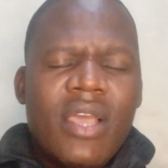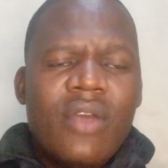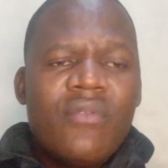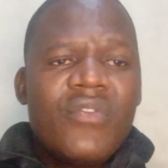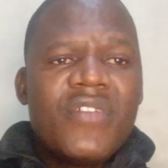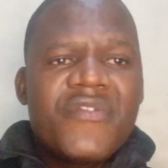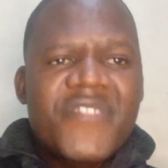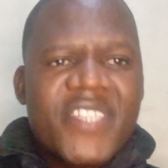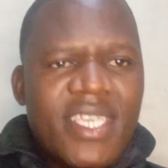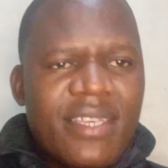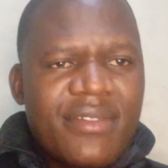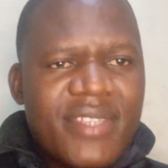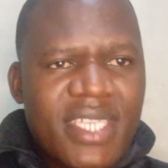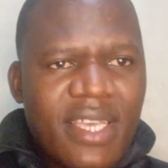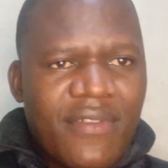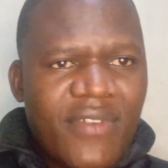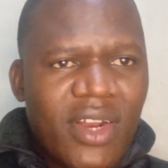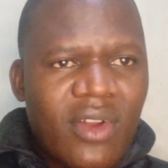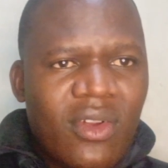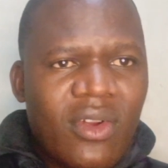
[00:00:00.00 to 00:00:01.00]
We've seen
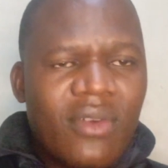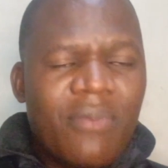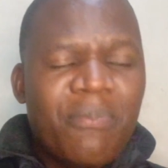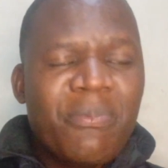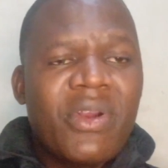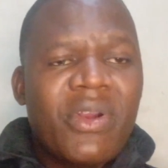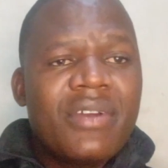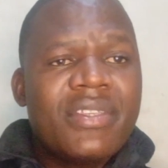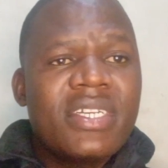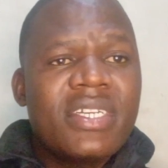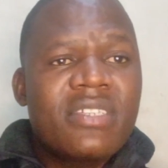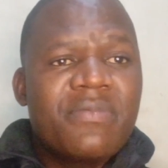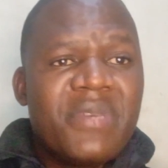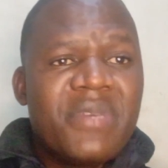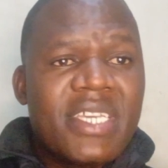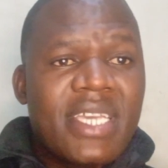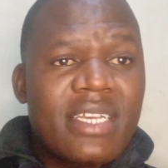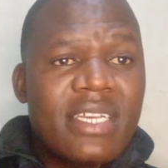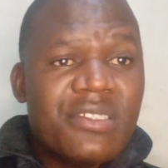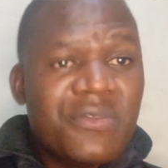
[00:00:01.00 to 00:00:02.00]
several projects
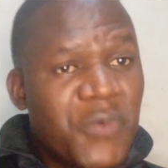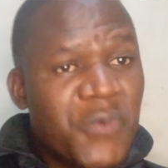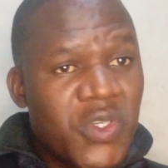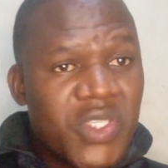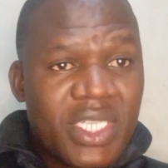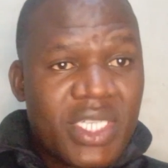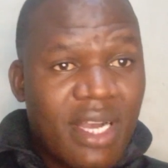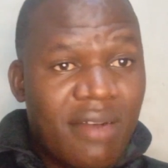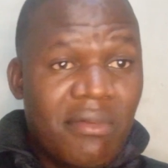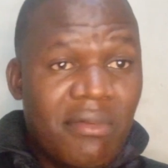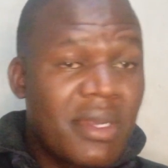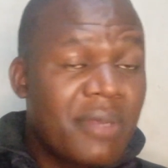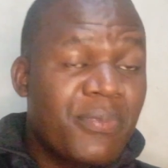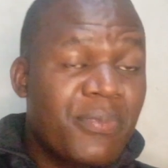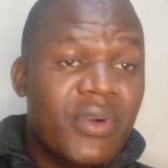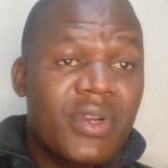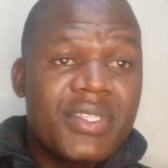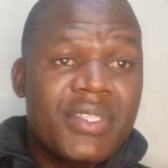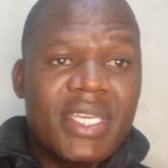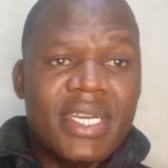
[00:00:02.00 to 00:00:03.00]
being exposed, government
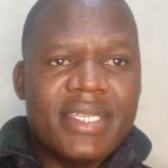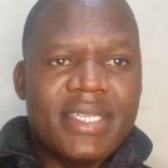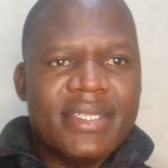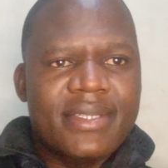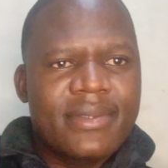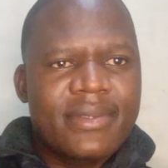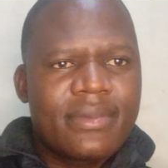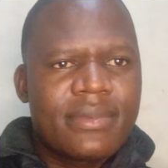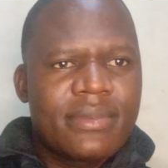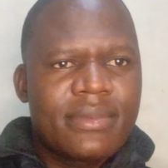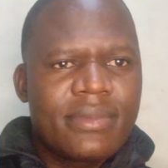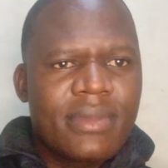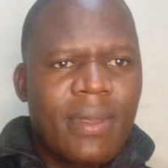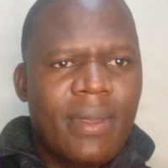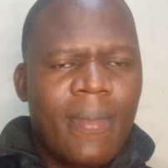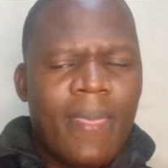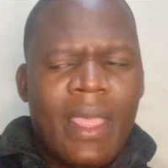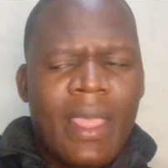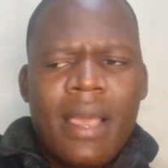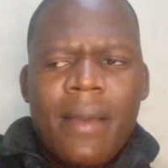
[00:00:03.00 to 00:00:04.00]
project.
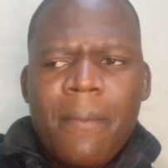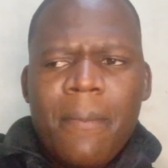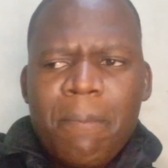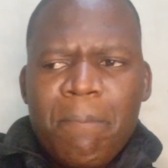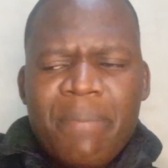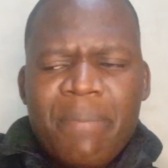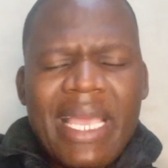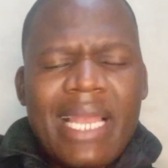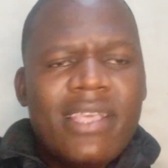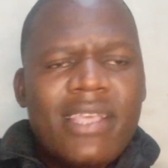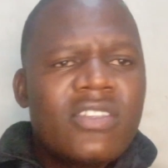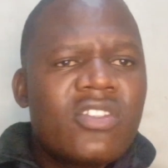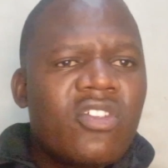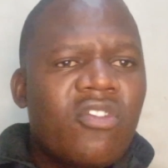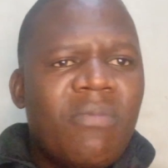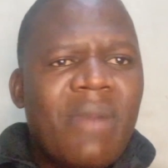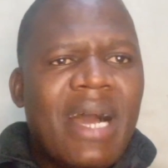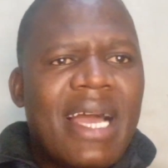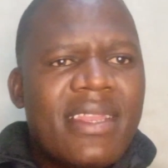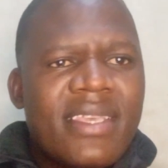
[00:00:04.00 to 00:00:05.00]
Billions
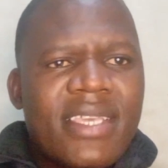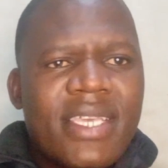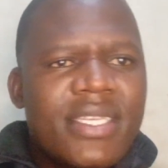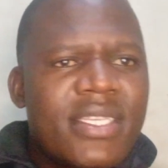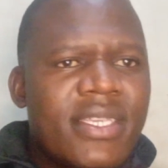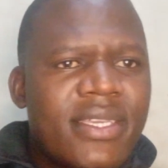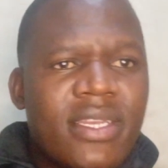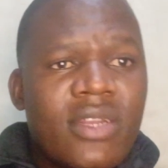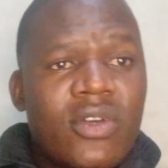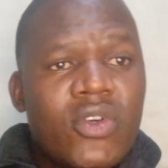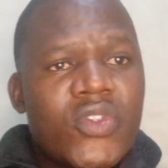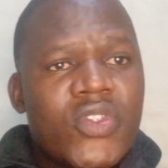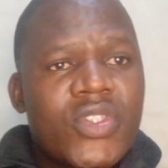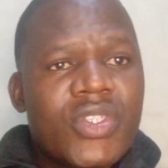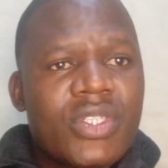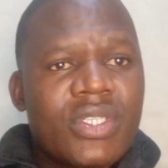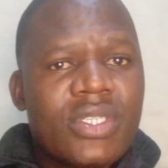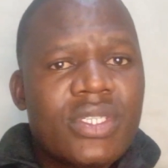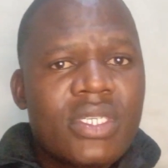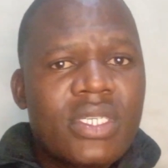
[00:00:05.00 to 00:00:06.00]
of money getting
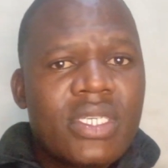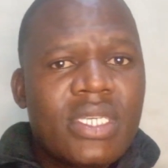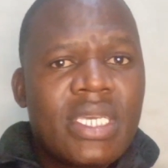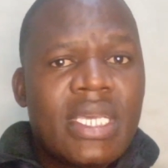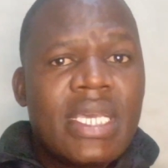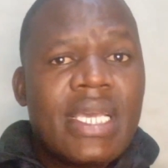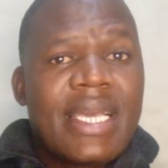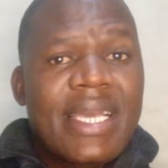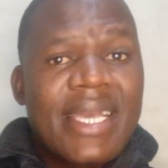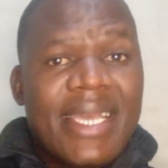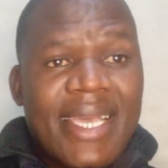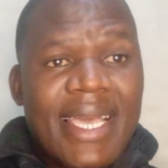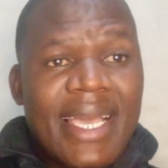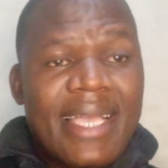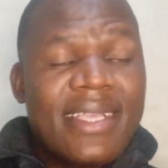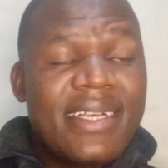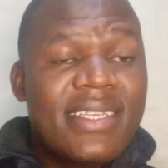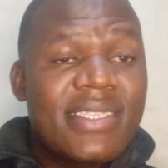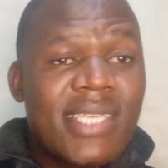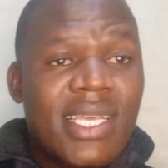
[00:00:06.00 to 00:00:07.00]
lost.
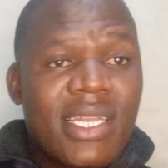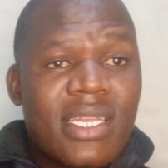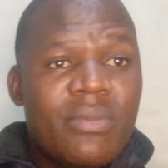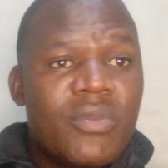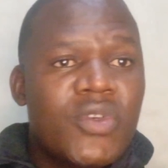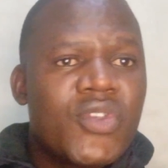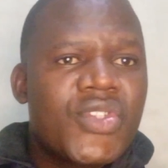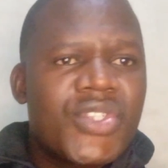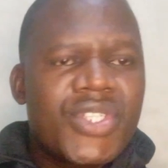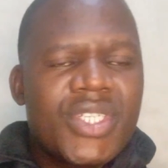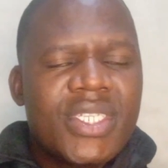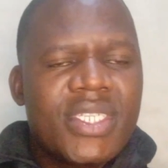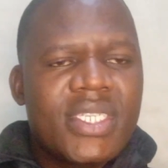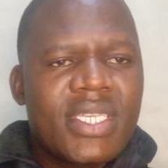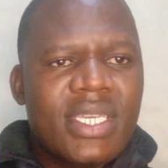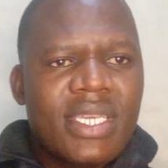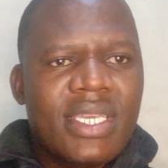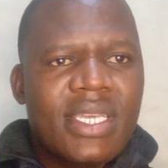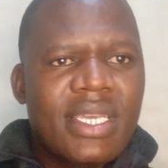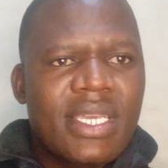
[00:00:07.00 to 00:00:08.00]
Kenyans are
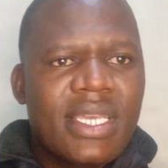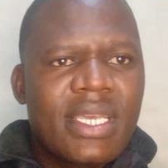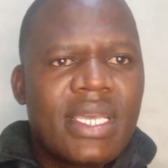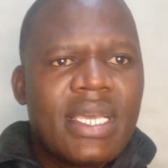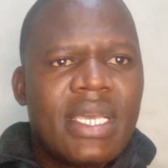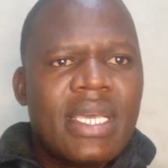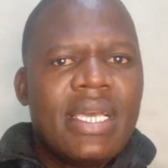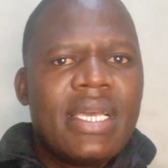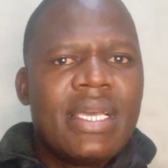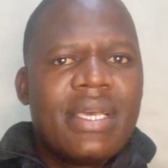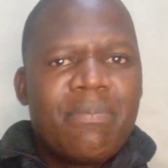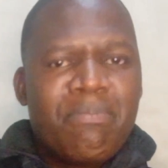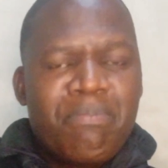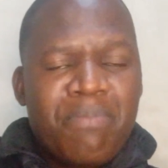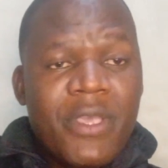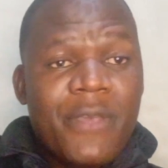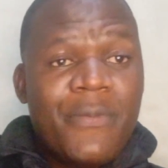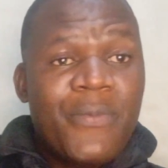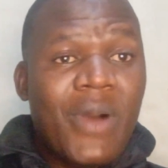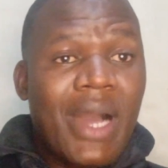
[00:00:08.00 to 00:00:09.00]
demonstrating.
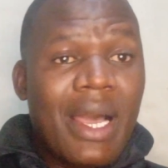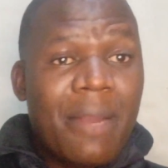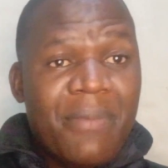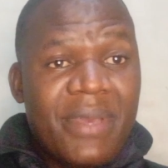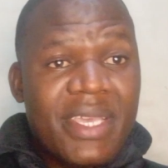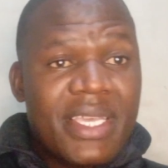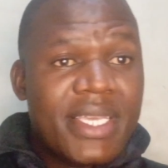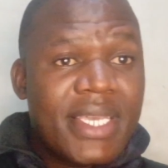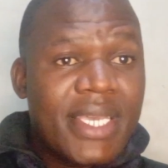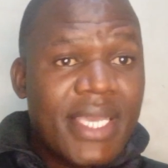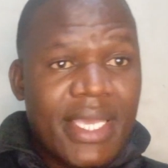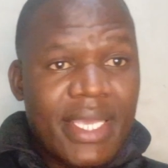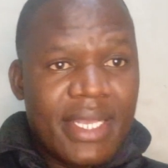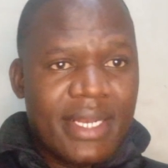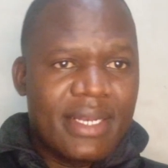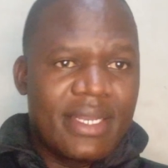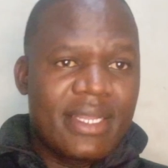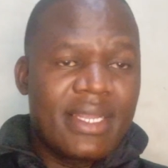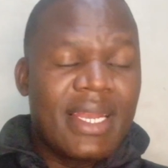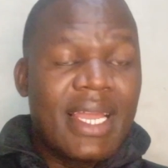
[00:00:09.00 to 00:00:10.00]
People are being
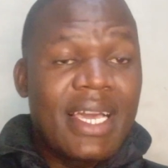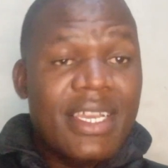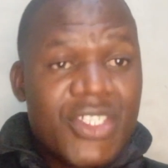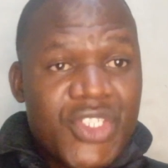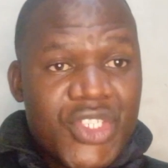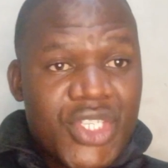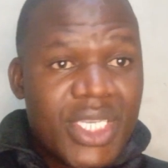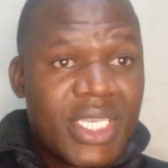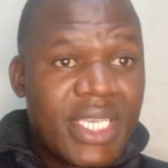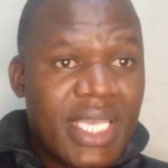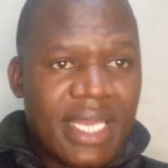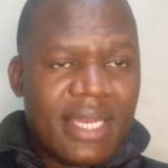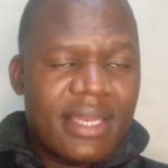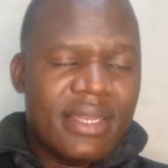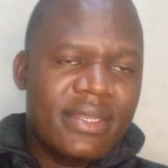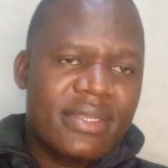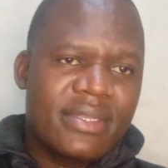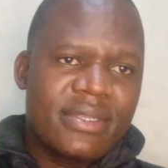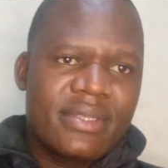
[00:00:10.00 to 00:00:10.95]
killed like chicken.